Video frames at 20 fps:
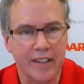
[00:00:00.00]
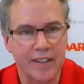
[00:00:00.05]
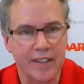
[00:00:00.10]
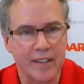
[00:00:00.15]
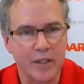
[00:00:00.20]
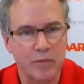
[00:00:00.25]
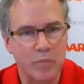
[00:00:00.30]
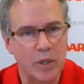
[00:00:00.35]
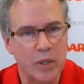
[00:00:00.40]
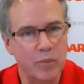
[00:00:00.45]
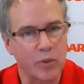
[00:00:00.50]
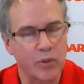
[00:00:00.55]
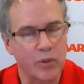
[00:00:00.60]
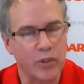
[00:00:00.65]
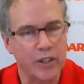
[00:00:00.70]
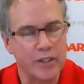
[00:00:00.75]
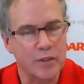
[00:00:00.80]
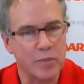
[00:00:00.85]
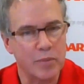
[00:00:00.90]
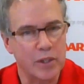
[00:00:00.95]
I think people
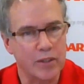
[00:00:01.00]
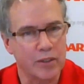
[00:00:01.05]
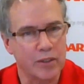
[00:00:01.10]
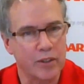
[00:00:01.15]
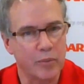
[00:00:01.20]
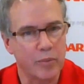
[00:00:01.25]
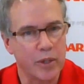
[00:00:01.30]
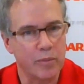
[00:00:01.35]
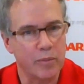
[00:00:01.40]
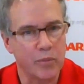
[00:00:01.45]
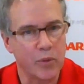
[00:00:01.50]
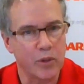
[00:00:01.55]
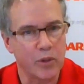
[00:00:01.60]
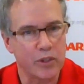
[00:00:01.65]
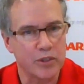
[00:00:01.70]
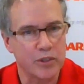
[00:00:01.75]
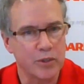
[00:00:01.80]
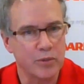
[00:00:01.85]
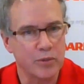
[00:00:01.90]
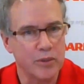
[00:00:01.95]
need to be a little bit more
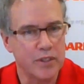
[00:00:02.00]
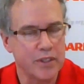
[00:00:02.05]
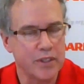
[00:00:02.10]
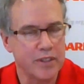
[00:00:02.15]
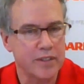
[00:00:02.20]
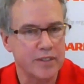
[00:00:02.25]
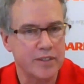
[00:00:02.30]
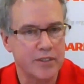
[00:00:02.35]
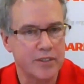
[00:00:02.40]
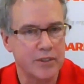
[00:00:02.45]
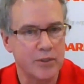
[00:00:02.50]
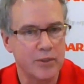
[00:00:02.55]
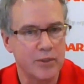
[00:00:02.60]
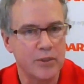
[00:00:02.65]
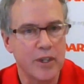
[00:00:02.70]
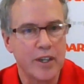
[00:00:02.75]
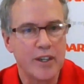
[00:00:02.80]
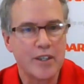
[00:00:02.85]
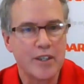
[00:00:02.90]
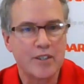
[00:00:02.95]
tuned in
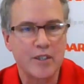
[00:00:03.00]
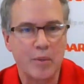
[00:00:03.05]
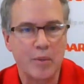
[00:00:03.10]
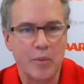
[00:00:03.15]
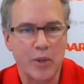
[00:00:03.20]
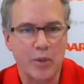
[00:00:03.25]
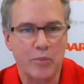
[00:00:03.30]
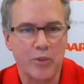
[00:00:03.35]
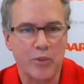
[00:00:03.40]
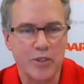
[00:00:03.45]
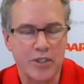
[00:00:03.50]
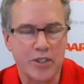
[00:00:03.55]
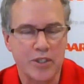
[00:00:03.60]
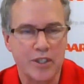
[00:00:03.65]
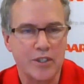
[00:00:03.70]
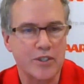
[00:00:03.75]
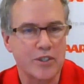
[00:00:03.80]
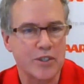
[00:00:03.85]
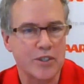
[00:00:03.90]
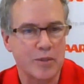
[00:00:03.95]
to some of the
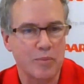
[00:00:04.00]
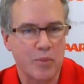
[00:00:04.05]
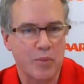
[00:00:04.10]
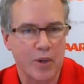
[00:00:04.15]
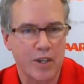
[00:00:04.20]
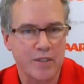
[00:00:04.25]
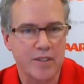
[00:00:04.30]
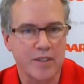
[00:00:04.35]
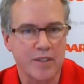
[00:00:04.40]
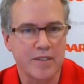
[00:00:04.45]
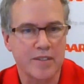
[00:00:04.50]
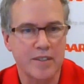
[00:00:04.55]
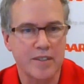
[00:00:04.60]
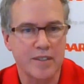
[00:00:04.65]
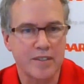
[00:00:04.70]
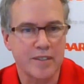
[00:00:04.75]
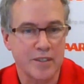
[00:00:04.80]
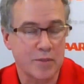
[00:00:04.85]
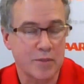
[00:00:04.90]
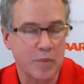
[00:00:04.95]
procedures and
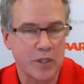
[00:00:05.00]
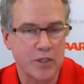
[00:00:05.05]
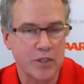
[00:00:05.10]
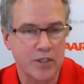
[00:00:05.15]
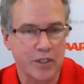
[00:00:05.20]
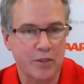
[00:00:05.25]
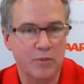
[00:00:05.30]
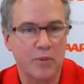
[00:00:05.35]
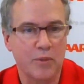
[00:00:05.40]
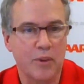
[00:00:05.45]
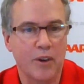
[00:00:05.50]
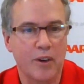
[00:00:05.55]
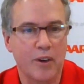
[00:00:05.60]
processes, especially